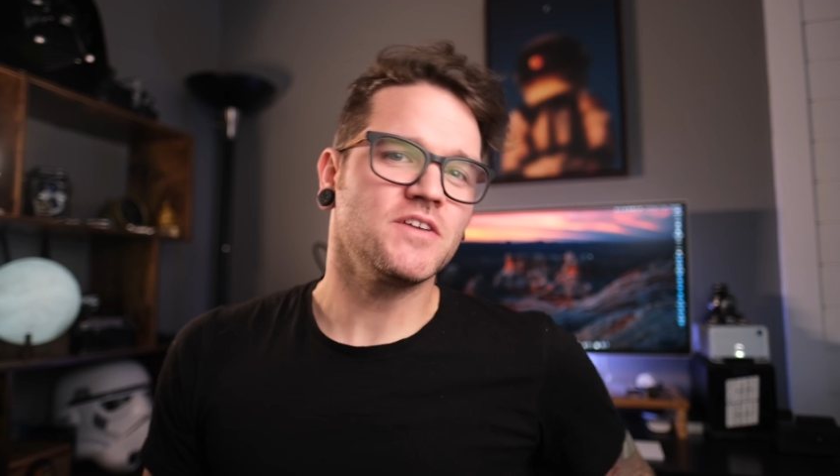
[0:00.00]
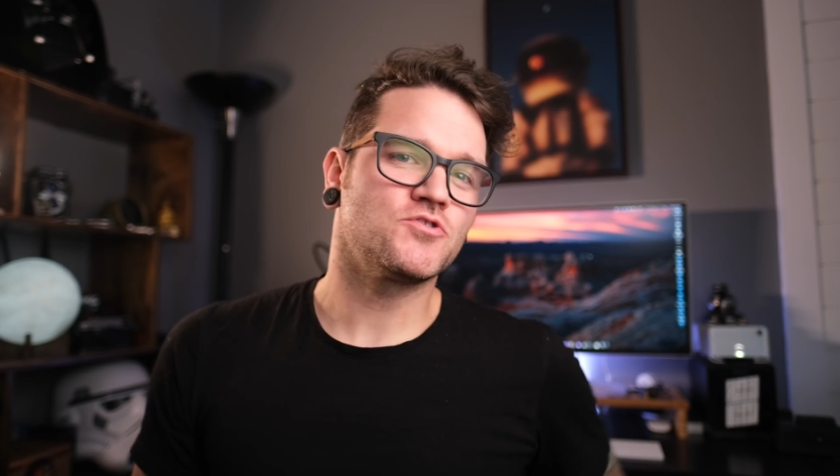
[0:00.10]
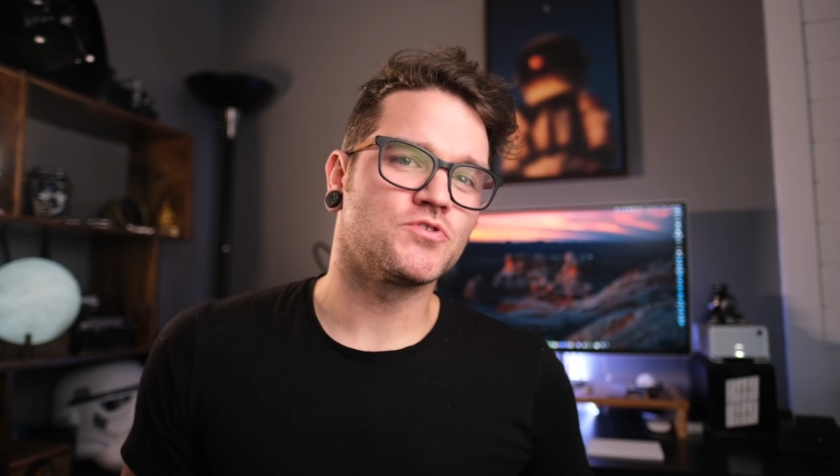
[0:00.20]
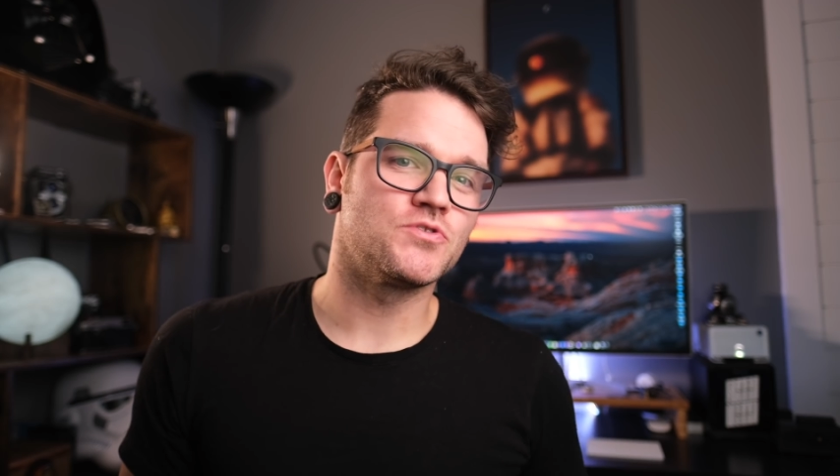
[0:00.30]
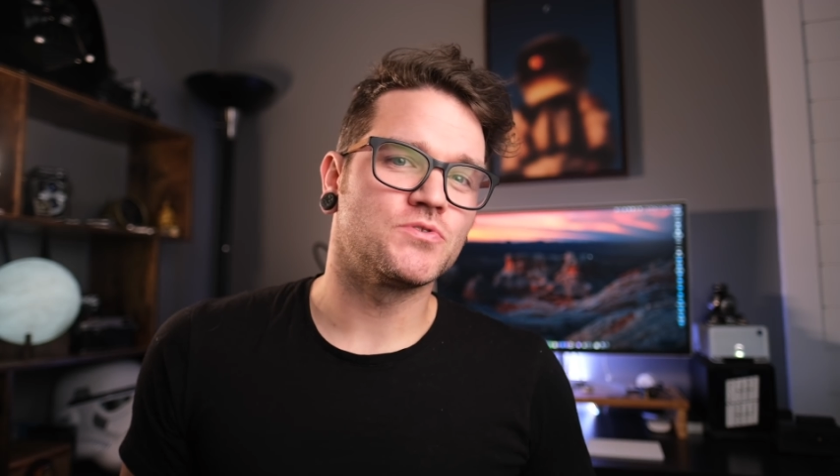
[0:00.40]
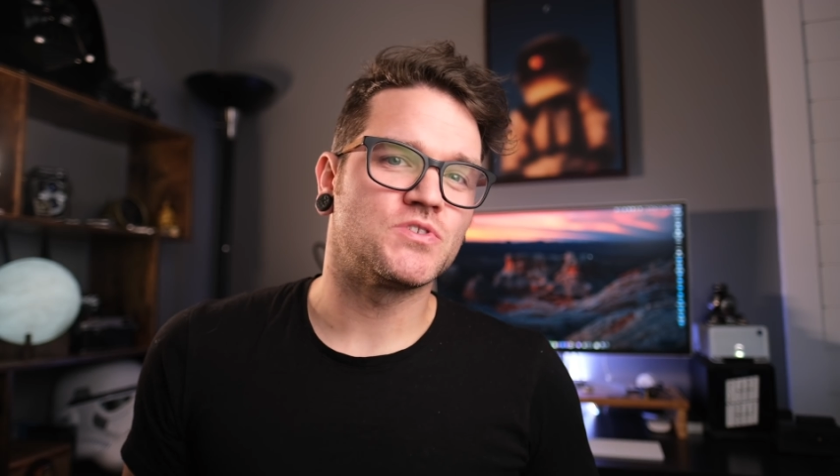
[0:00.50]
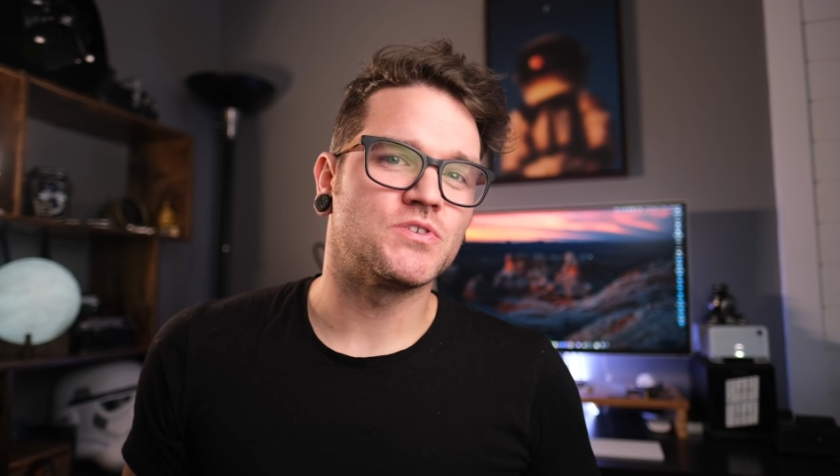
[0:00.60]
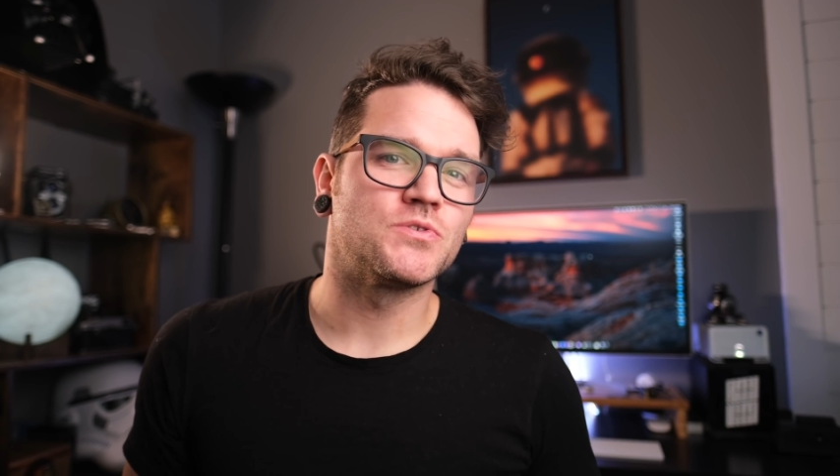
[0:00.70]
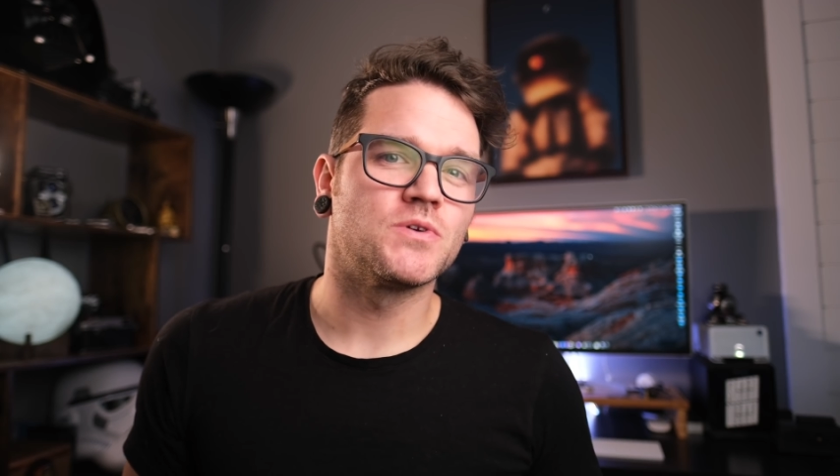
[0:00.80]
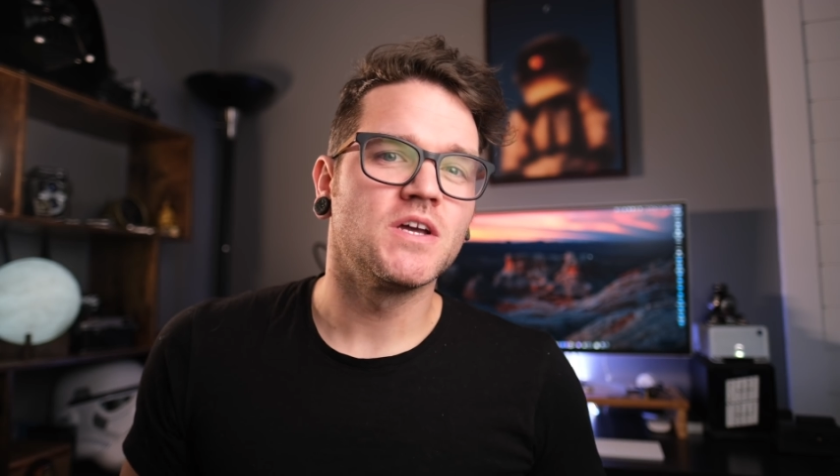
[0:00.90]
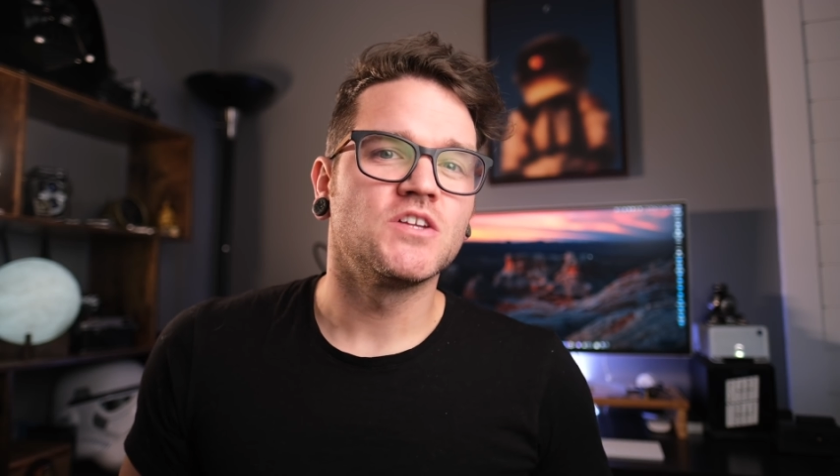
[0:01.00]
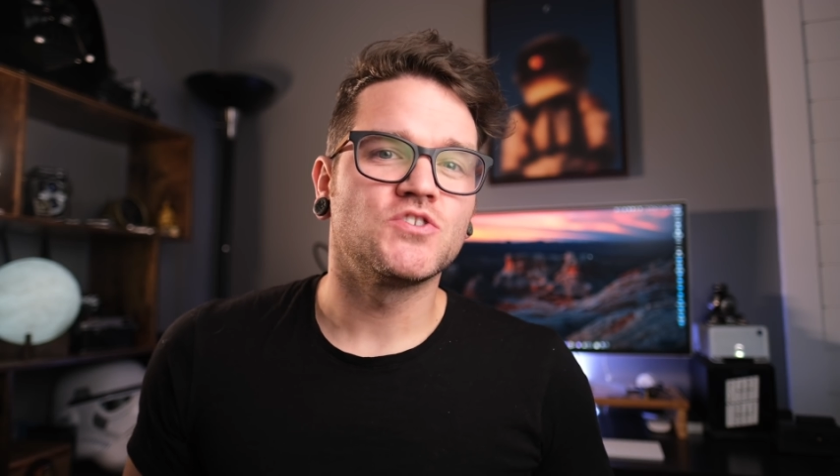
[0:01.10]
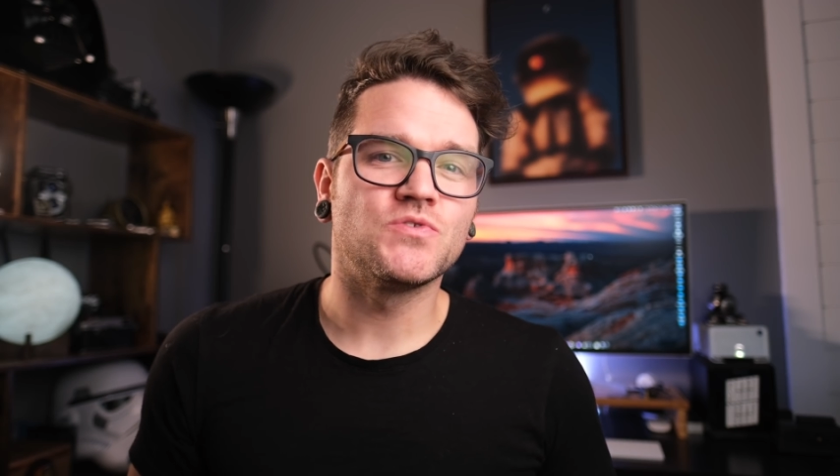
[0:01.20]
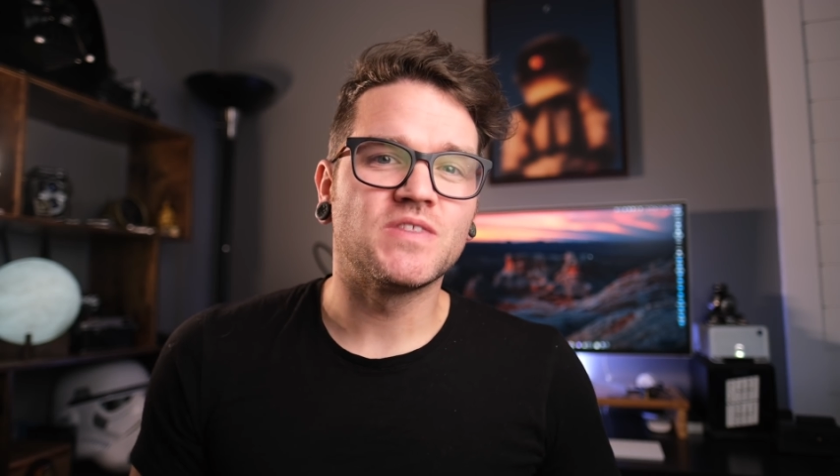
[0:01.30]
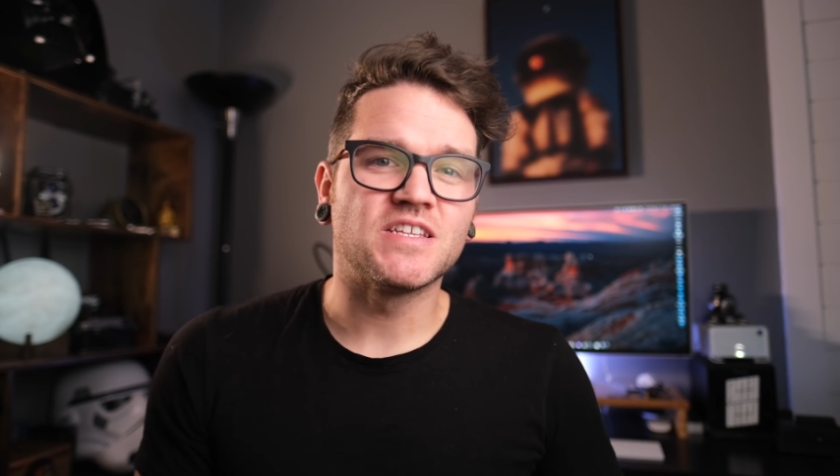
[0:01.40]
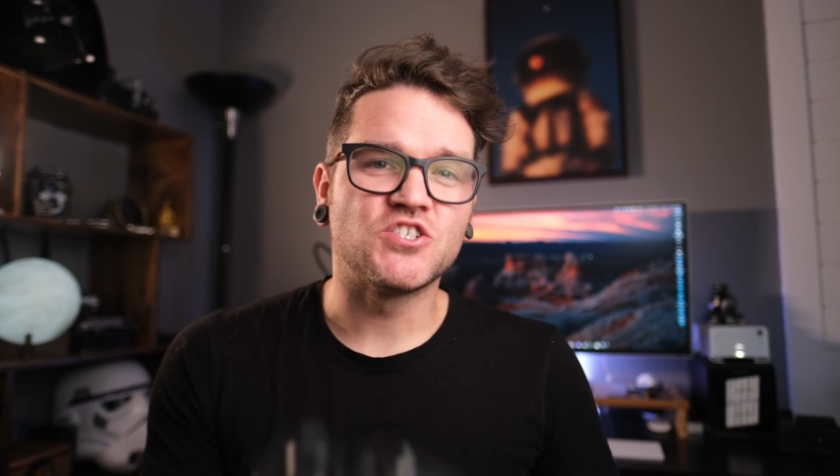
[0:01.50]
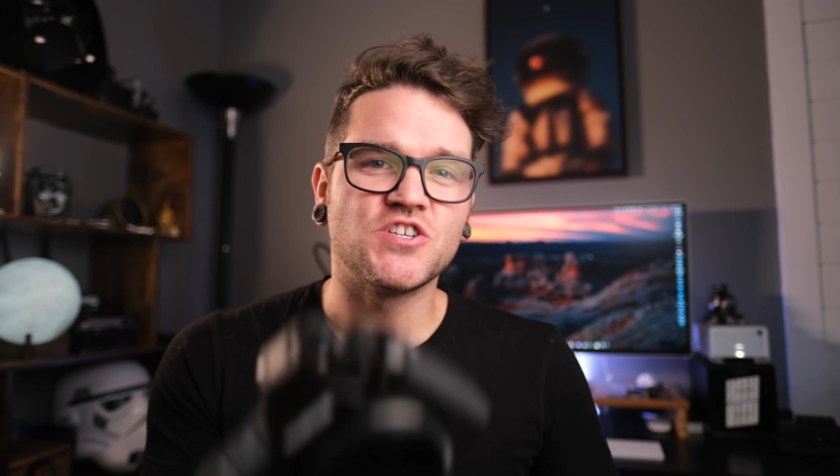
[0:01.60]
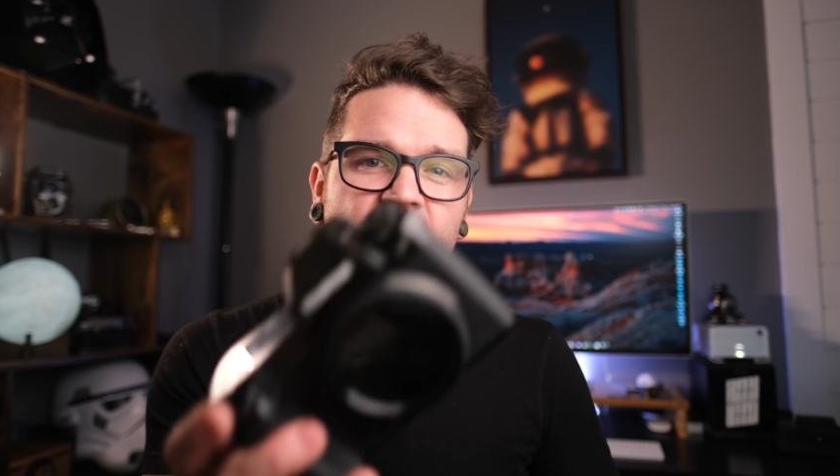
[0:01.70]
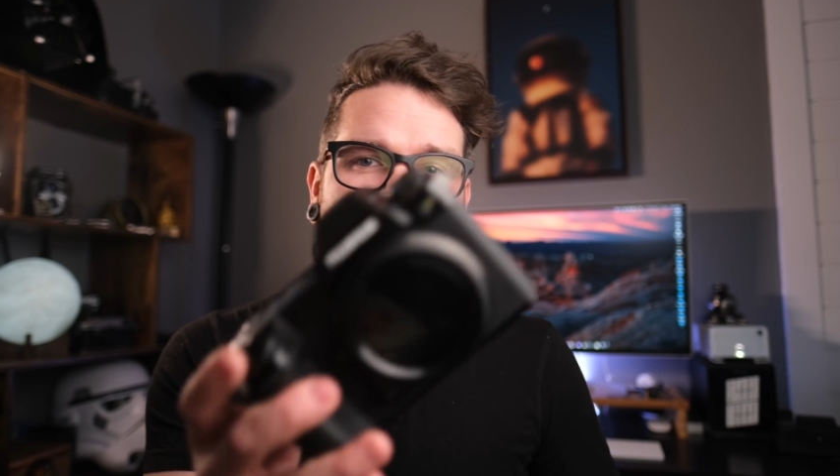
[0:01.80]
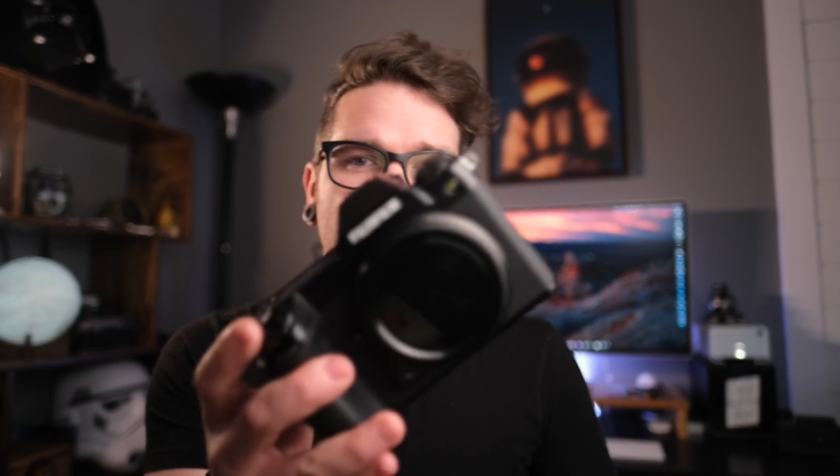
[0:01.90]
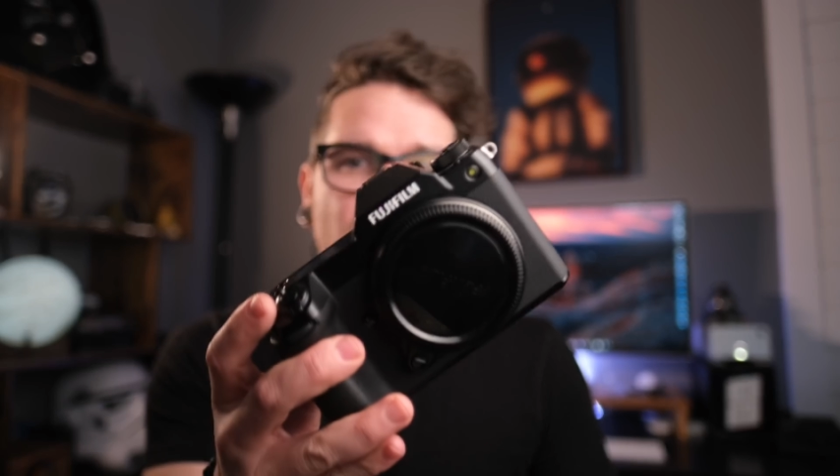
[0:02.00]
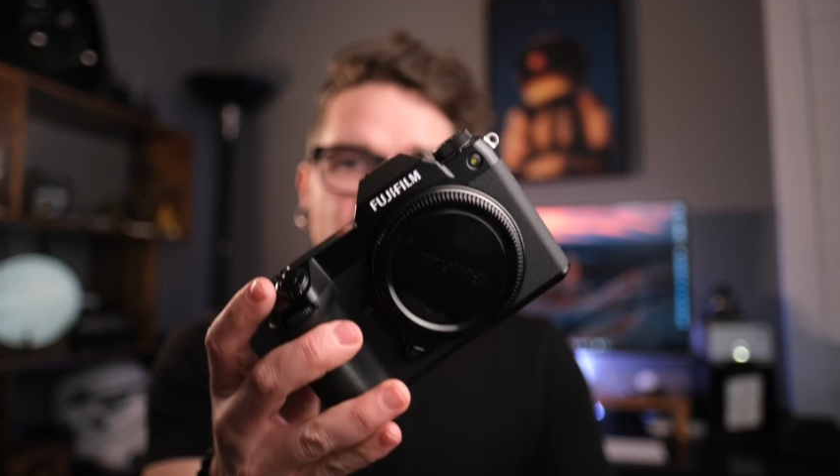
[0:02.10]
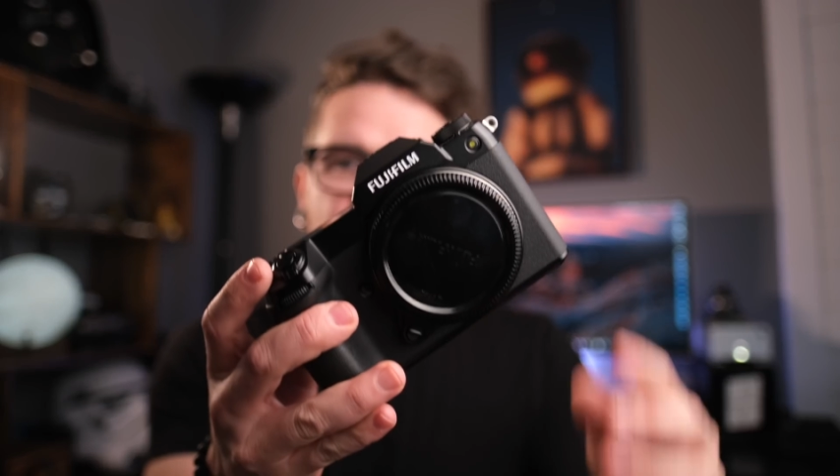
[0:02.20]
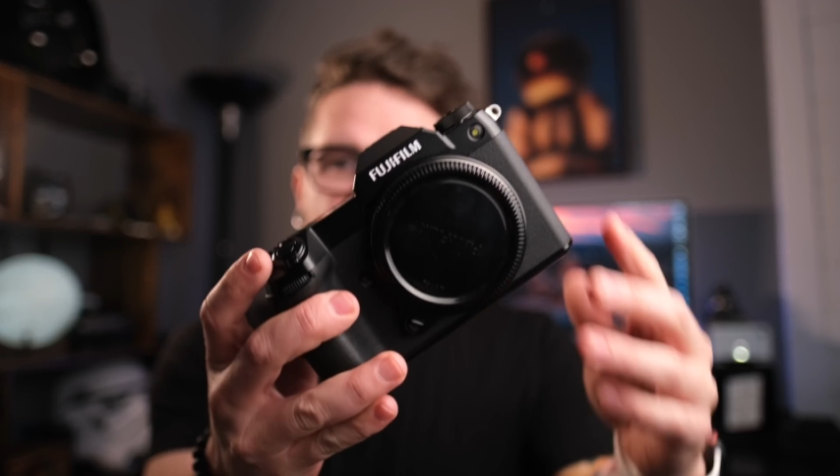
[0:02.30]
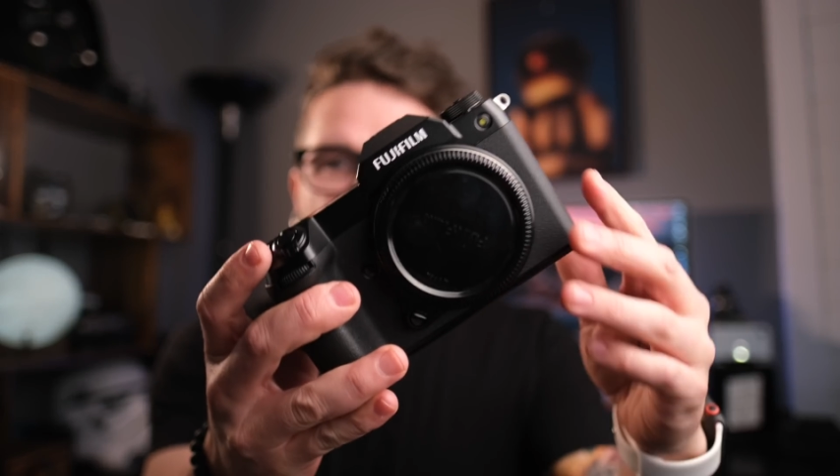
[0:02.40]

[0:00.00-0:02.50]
introduce you to the GFX